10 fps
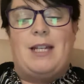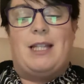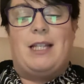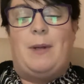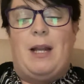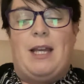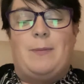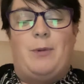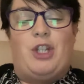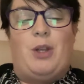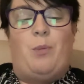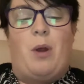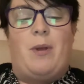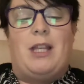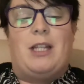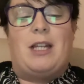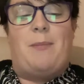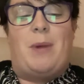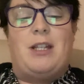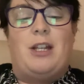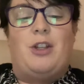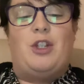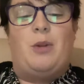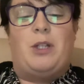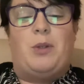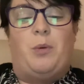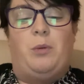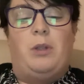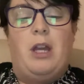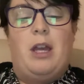this place, but she worried that I might undo it all,